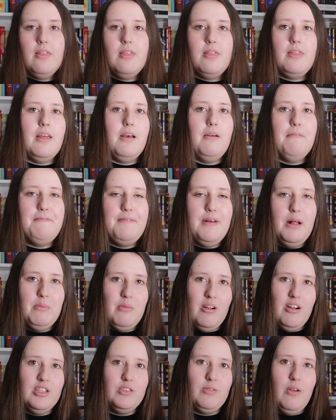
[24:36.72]
that film
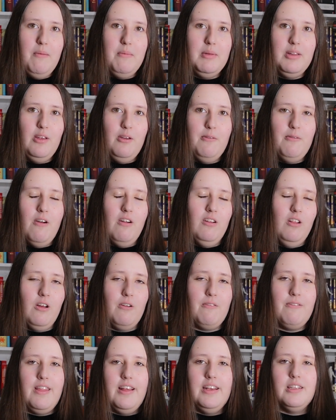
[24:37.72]
rights won't be too far along
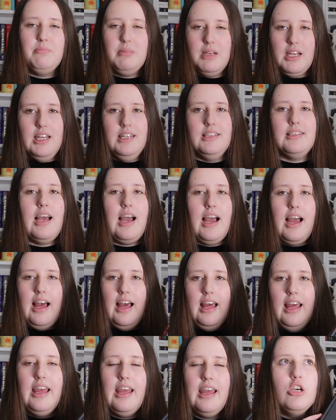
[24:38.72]
for this, because
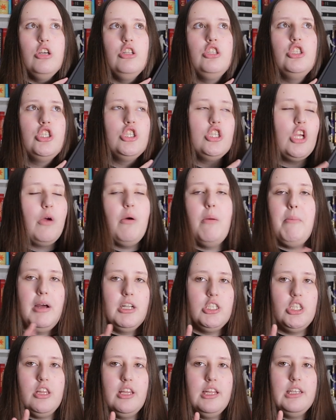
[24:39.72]
I could so
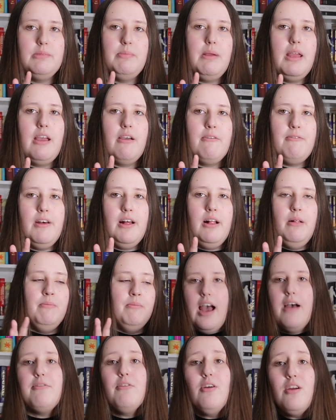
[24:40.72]
imagine this being a film.
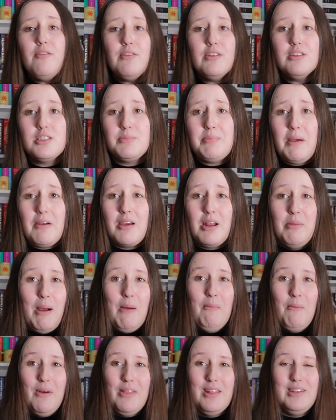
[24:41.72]
I've not even spoken
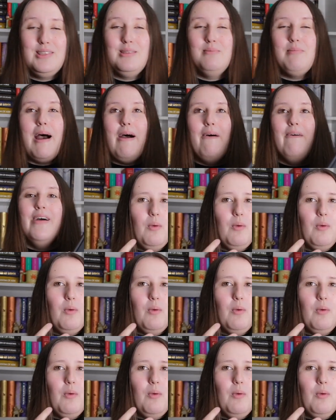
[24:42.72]
about what this is about.